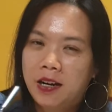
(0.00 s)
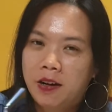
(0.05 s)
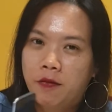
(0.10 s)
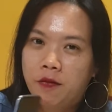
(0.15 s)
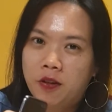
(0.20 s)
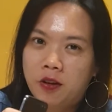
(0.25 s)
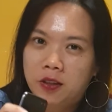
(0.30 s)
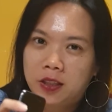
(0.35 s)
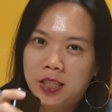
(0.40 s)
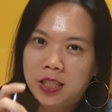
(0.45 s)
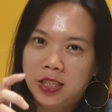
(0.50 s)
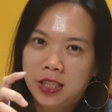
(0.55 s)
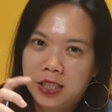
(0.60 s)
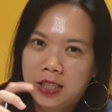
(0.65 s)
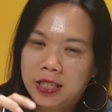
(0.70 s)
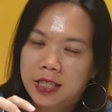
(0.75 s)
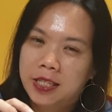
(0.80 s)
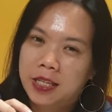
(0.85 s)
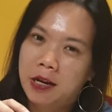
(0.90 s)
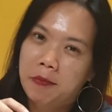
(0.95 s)
For
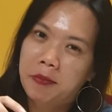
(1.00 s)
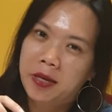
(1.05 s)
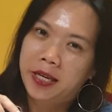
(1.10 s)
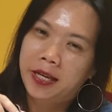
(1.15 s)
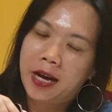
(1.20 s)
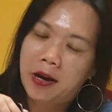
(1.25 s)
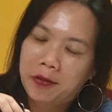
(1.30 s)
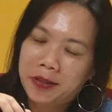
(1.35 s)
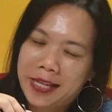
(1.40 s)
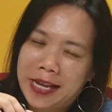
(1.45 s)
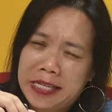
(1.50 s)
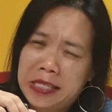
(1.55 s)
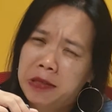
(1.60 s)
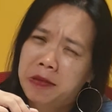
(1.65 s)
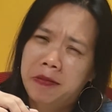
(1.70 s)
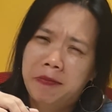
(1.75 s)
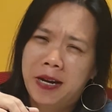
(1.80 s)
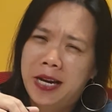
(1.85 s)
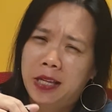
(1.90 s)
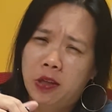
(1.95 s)
DG is coming out next
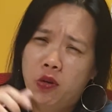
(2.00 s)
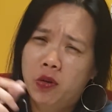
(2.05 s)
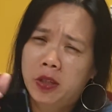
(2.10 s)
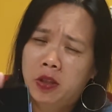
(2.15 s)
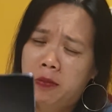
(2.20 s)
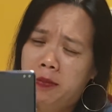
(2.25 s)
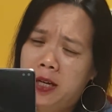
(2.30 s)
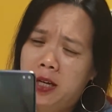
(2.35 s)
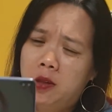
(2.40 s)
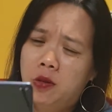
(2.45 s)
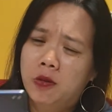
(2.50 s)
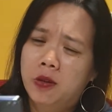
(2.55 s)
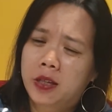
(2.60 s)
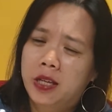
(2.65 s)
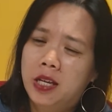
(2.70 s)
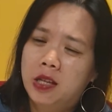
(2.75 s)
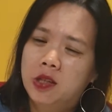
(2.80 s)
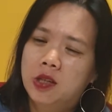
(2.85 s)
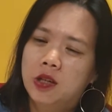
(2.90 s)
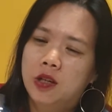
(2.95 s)
week, but I don't want to review
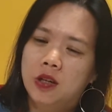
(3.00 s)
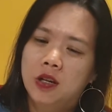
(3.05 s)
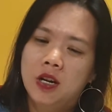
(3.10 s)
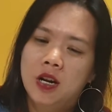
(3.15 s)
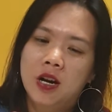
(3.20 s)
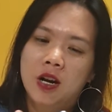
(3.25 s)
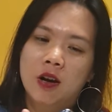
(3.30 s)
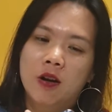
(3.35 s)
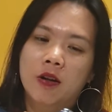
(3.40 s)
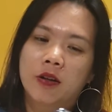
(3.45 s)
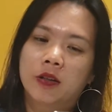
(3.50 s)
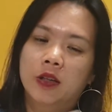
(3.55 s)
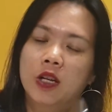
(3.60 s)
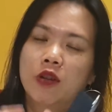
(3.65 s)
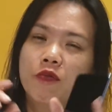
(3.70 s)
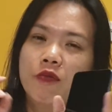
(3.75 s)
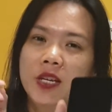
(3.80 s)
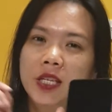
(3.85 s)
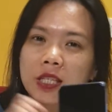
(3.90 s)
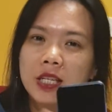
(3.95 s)
again. So the
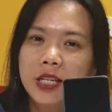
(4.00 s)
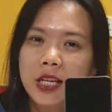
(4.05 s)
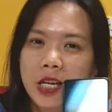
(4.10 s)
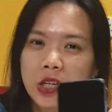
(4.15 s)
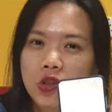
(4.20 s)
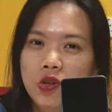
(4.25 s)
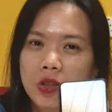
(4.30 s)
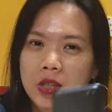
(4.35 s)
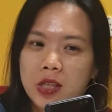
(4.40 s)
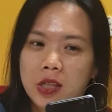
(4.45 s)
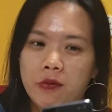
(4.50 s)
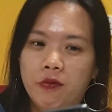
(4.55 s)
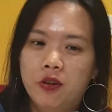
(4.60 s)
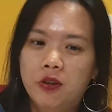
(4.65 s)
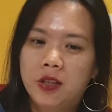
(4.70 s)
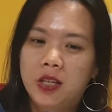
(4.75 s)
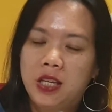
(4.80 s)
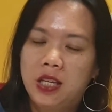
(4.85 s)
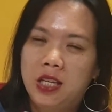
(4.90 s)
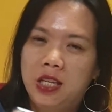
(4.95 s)
reason I choose this phone
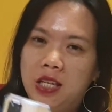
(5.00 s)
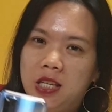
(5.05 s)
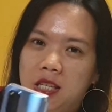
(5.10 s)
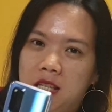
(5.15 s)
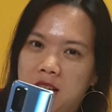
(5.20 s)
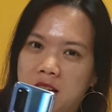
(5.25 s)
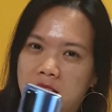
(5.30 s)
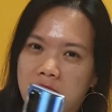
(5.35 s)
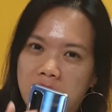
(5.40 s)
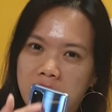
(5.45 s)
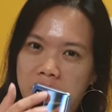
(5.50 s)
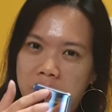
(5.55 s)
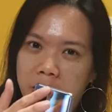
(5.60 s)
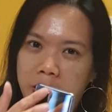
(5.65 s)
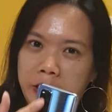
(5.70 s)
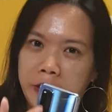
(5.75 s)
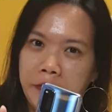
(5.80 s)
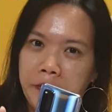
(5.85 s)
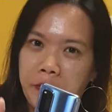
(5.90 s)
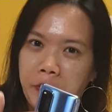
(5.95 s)
is,
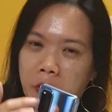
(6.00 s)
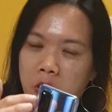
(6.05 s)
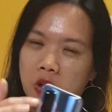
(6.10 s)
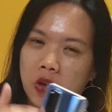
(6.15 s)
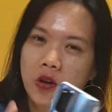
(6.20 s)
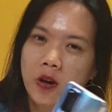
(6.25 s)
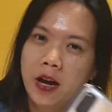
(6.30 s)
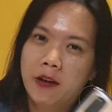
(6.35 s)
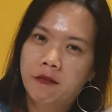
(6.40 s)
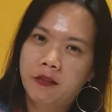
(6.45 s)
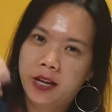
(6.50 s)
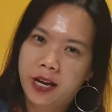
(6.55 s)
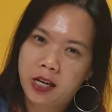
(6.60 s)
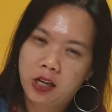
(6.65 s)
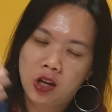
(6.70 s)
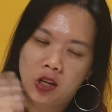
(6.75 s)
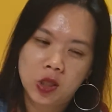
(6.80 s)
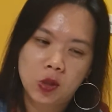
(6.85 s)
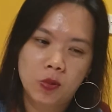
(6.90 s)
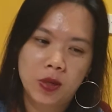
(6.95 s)
you know, after I
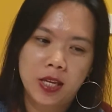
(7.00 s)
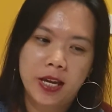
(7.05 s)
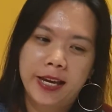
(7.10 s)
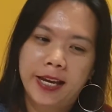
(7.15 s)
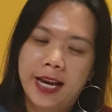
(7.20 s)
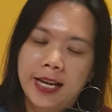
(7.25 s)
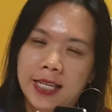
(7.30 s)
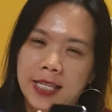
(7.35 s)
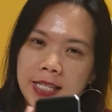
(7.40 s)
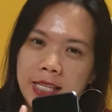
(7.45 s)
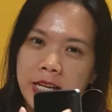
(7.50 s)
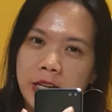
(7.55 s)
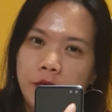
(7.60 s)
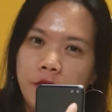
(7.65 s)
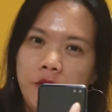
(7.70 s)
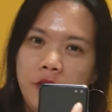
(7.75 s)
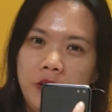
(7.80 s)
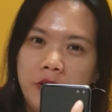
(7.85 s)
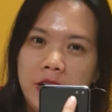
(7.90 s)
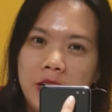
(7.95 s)
lost weight, I kaki
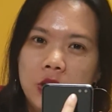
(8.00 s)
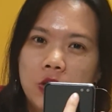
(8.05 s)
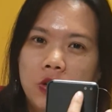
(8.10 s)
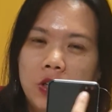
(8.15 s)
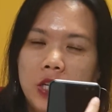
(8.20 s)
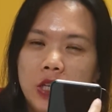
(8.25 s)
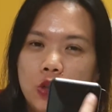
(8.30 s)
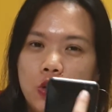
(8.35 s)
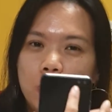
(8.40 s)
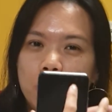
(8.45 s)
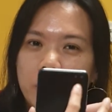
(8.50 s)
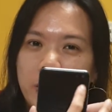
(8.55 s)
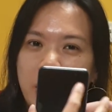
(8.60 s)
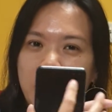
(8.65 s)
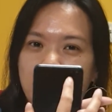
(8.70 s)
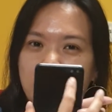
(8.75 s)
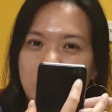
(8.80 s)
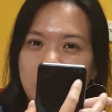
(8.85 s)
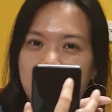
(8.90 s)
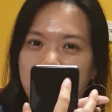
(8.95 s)
selfie, right? So there's two
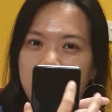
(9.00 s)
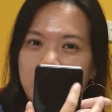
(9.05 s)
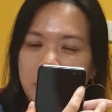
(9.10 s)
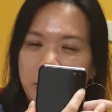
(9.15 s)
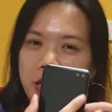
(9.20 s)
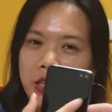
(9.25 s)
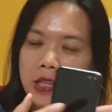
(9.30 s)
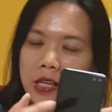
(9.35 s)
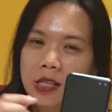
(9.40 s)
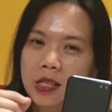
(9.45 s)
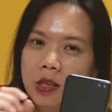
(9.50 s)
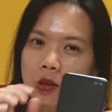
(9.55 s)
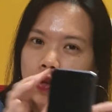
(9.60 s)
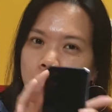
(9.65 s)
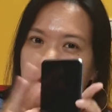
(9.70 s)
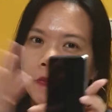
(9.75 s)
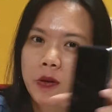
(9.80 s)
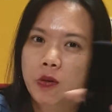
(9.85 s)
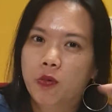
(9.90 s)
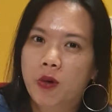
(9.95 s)
cameras here, and there's a
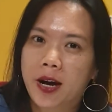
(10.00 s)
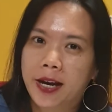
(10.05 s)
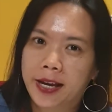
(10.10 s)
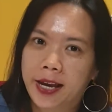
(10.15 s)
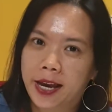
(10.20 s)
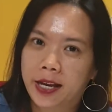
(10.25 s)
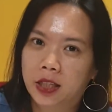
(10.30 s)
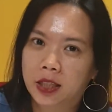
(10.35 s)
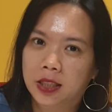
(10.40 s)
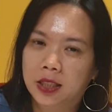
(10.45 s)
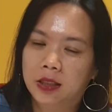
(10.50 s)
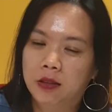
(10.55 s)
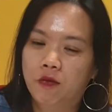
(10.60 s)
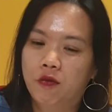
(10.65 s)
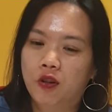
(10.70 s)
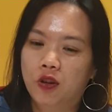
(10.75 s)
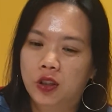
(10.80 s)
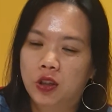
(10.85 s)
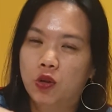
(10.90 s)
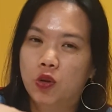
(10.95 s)
super wide angle
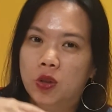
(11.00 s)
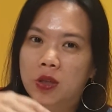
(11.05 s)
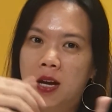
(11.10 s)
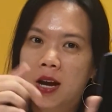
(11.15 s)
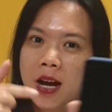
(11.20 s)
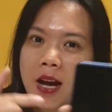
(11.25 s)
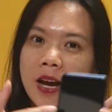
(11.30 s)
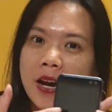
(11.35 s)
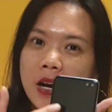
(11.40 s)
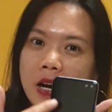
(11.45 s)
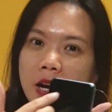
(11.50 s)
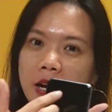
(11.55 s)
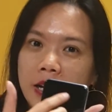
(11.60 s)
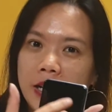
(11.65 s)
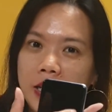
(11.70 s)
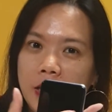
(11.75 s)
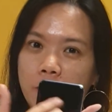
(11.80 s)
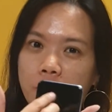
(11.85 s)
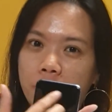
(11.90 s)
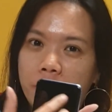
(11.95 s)
for those
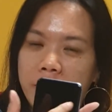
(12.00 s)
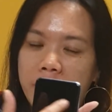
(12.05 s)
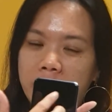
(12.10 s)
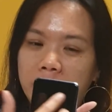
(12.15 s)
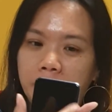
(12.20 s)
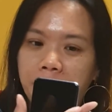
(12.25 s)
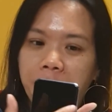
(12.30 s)
in front.